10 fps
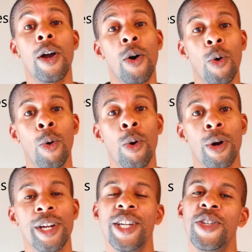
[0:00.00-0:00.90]

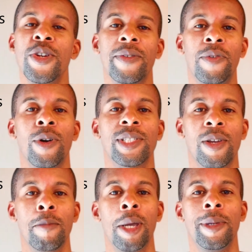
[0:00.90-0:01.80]
Or you can focus
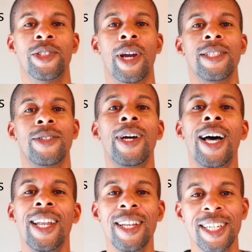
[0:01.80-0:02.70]
on maybe trying to
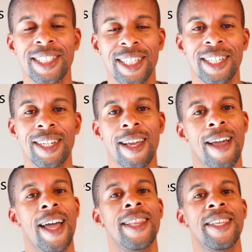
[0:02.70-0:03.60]
listen
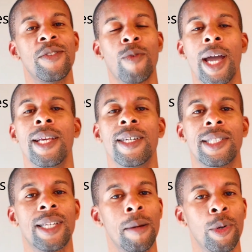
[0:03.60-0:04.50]
and then writing a
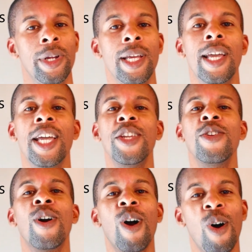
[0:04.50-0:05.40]
summary in
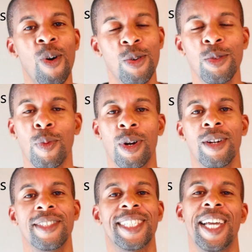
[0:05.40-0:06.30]
your own
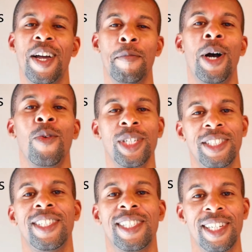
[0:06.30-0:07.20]
words about what you
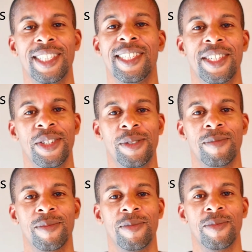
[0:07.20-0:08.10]
just listened to.
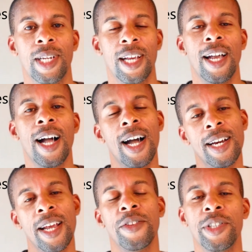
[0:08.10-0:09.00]

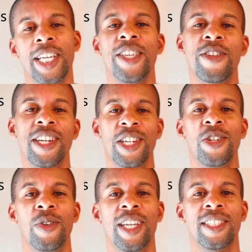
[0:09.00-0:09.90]
Another thing you could
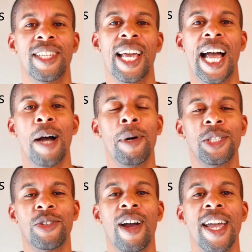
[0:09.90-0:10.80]
do is, how about
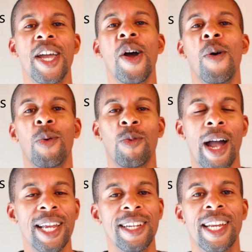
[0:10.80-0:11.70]
try
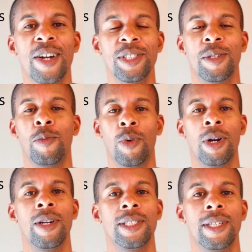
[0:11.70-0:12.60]
writing down some
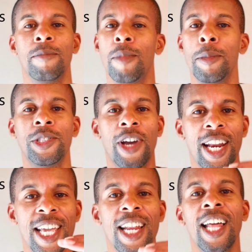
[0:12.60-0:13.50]
words, maybe try to
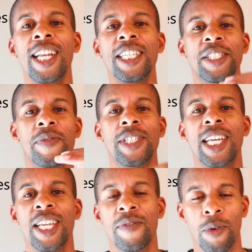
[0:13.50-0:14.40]
hit a list of
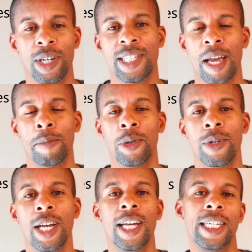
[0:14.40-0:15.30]
10, for example.
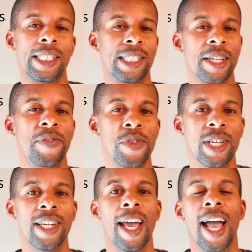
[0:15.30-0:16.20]
See if you
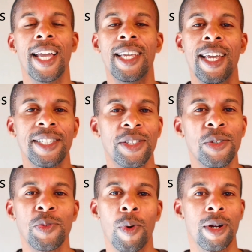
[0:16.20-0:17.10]
can guess
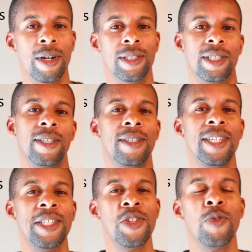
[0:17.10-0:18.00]
those words,
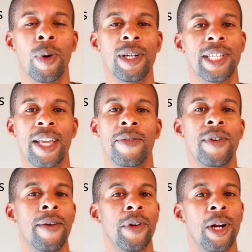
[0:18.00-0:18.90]
these new words that you've
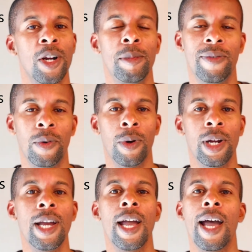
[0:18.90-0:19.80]
never heard before.
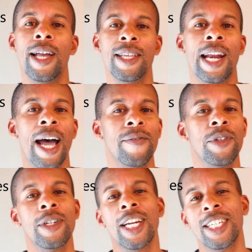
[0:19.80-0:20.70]
And then
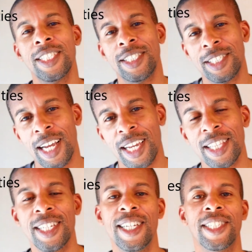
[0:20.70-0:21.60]
after, check in
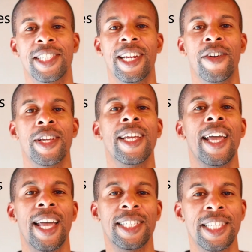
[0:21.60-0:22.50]
the dictionary,
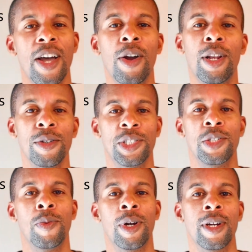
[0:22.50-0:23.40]
see how close you
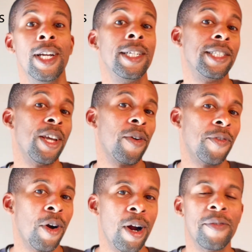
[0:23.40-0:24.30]
were, see how
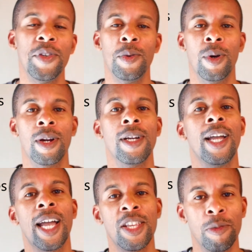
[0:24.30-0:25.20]
far off you were,
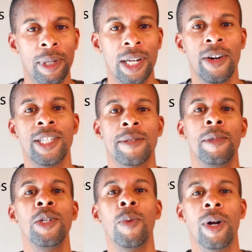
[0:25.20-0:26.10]
and you'll be learning some
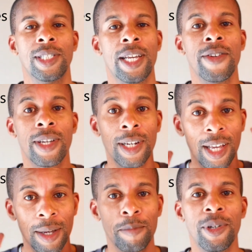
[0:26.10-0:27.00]
new words that you can
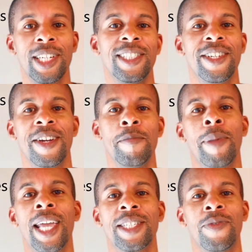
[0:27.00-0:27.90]
put into your
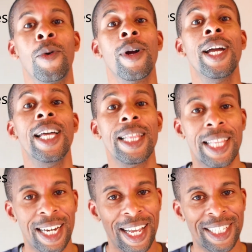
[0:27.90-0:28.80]
banks for the
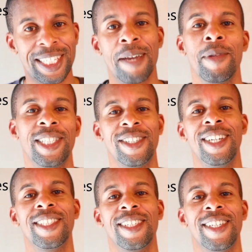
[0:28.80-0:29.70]
next time that you're
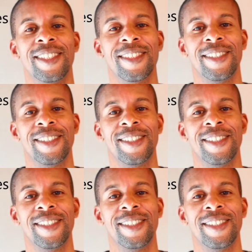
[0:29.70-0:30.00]
listening.